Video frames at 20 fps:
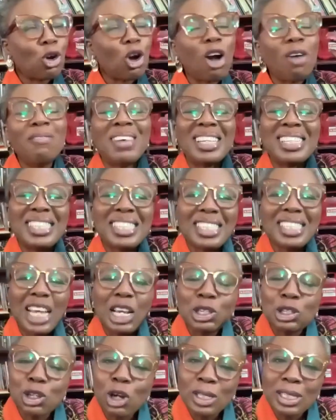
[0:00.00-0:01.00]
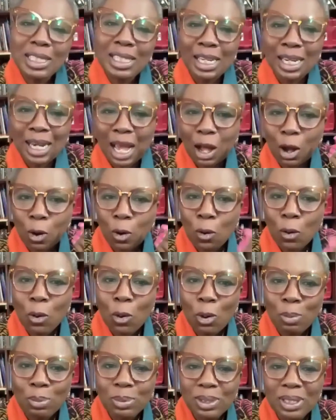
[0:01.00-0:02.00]
conversations in our
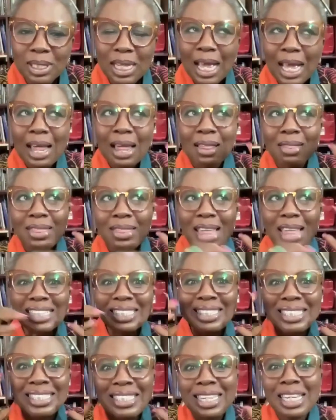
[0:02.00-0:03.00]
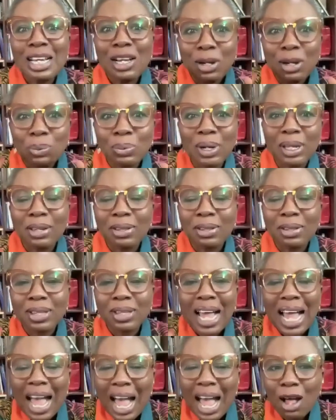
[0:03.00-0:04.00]
homes that deal with
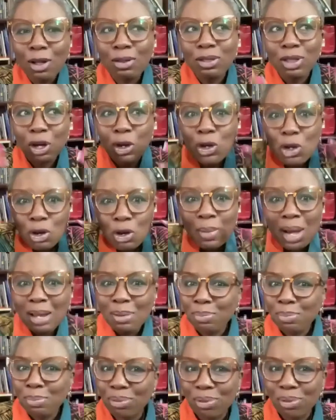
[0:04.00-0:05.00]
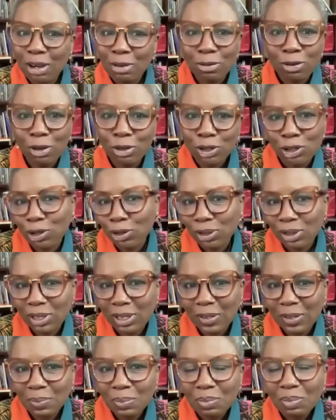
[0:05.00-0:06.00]
how the human brain
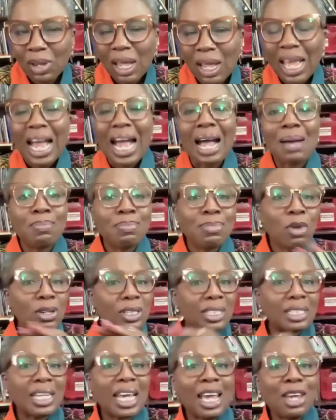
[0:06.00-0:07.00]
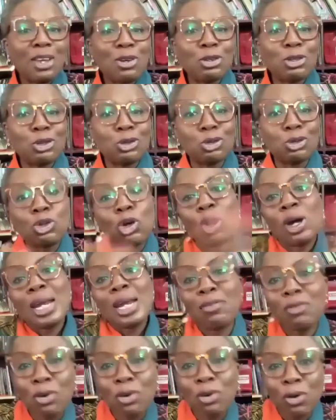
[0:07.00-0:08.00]
functions. I'm not saying you should turn
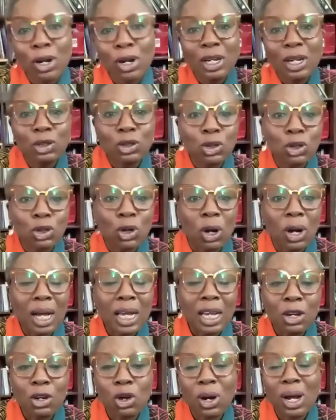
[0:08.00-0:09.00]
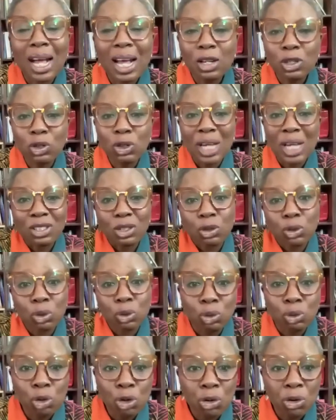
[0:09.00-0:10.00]
everyone in your house as
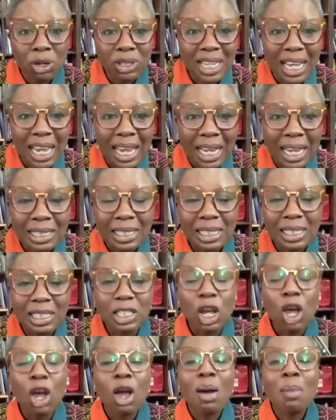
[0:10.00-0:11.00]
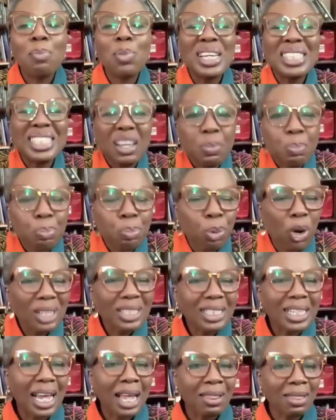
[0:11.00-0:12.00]
to neuroscientists, but it's
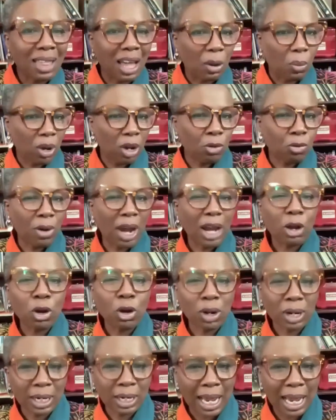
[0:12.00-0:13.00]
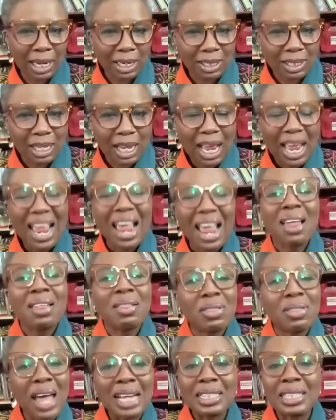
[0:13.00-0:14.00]
important that we recognize
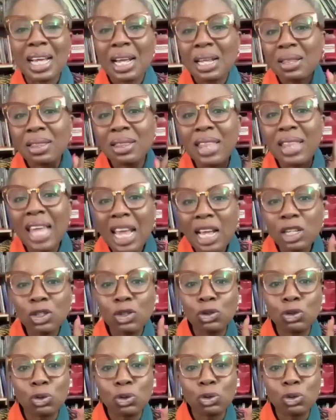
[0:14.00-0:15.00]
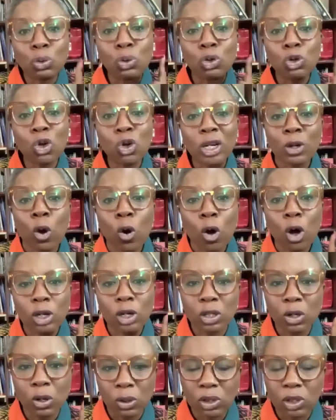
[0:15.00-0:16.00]
that things do not
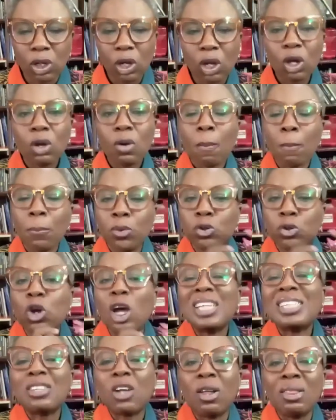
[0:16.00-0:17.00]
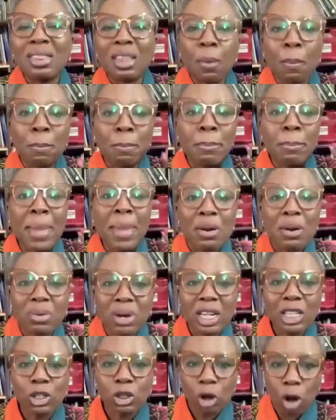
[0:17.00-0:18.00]
hurt us just on the
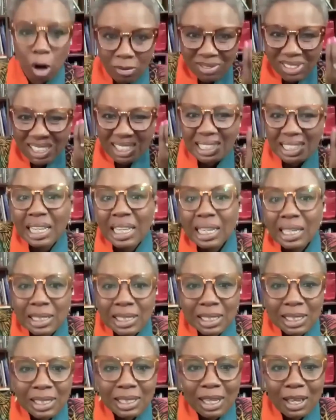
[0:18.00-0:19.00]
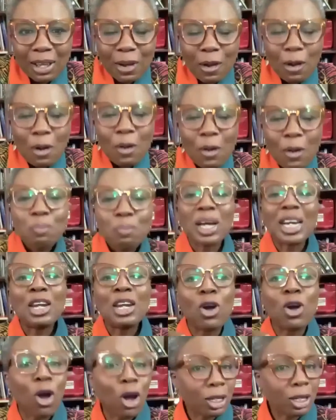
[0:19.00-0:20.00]
merits of the things, but it
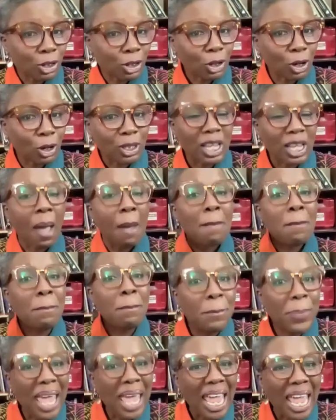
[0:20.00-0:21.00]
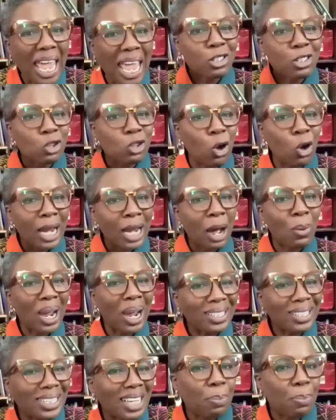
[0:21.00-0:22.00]
hurts us based on our
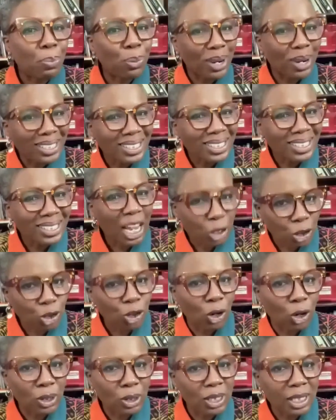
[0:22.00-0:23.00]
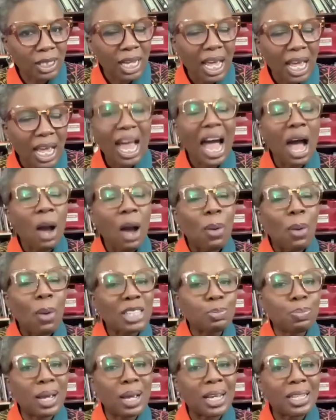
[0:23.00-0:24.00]
interpretations, our
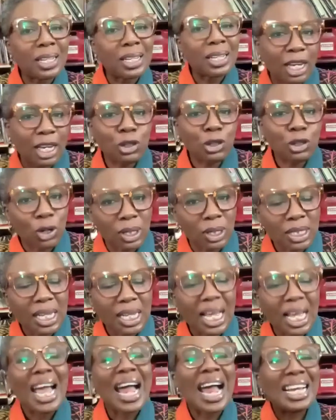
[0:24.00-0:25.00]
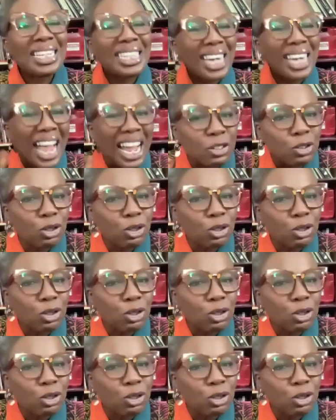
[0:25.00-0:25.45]
expectations, and the